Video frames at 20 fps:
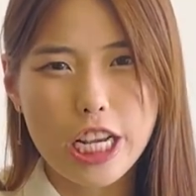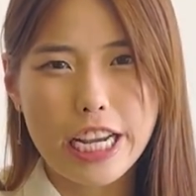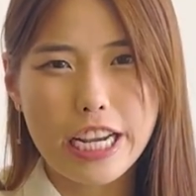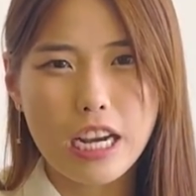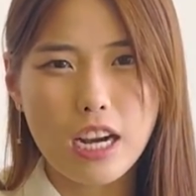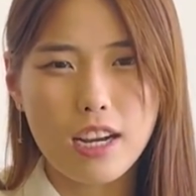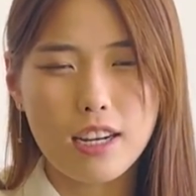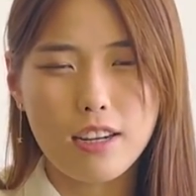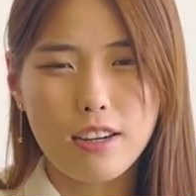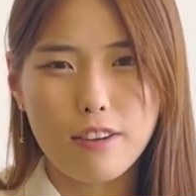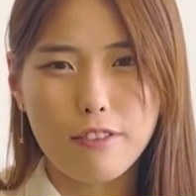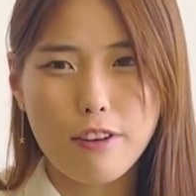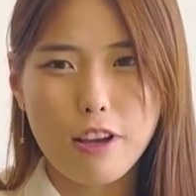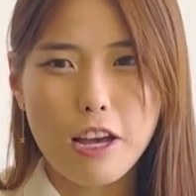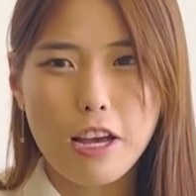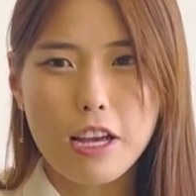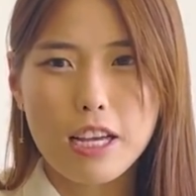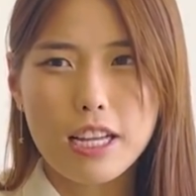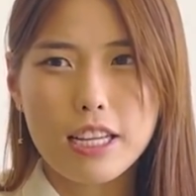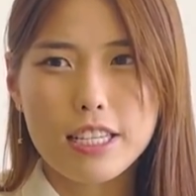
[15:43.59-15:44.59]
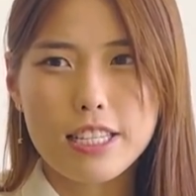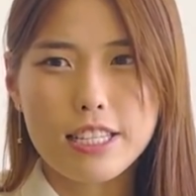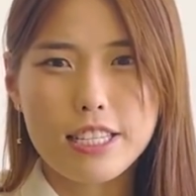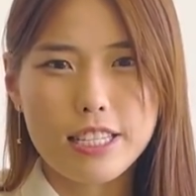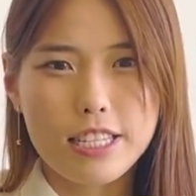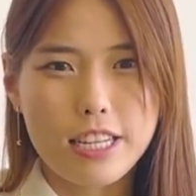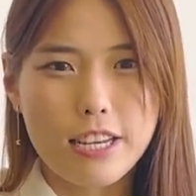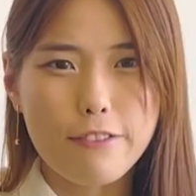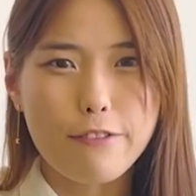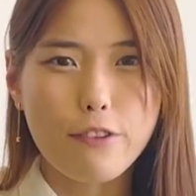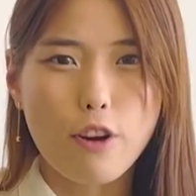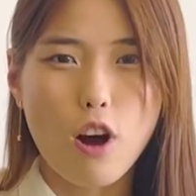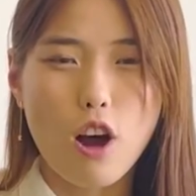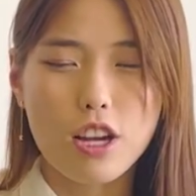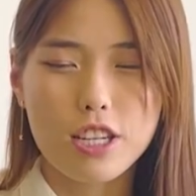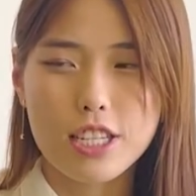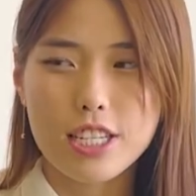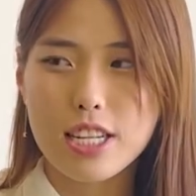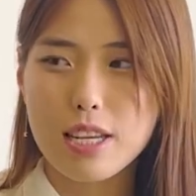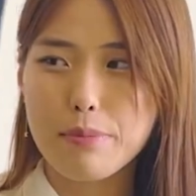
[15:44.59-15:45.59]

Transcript: kind of stiff cottony